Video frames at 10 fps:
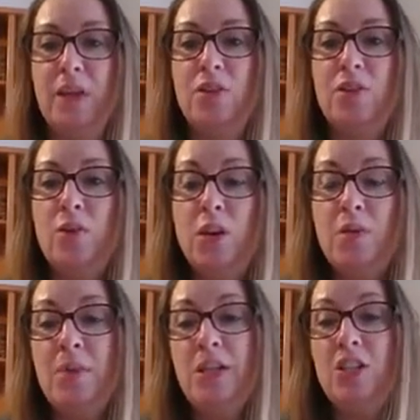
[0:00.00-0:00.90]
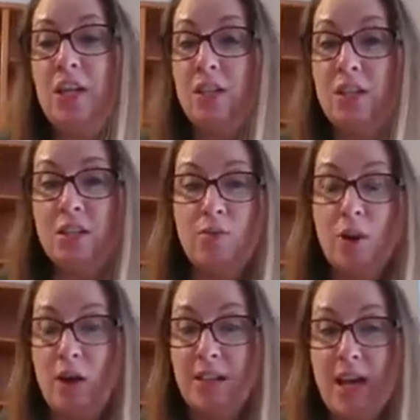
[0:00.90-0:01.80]
So it could be a change in the
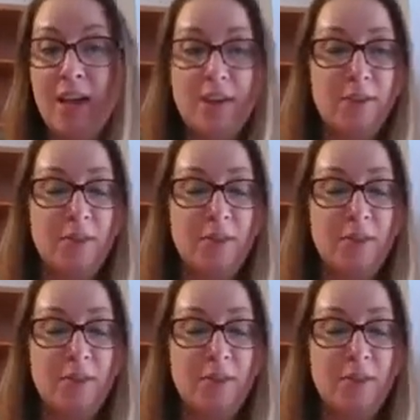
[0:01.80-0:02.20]
raw diet.